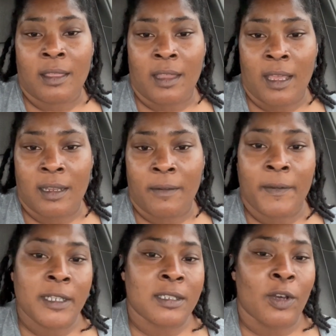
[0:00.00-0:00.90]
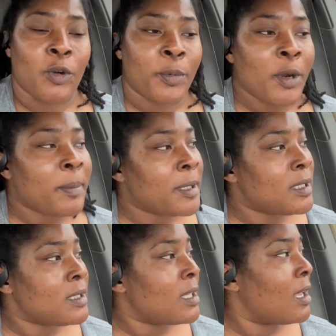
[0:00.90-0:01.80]
That defeats the whole
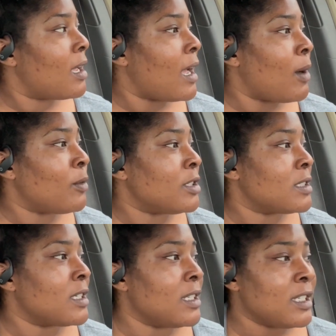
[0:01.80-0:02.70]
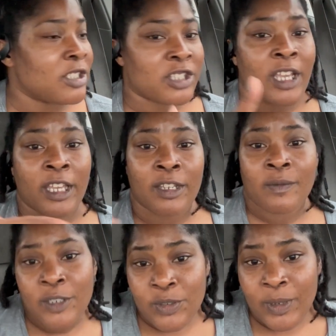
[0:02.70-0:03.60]
purpose. I would just get each thing
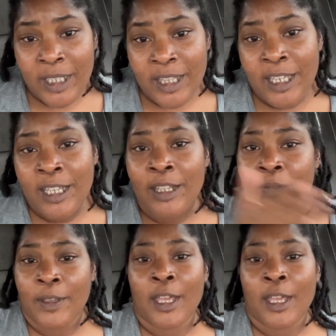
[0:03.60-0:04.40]
individually then, if,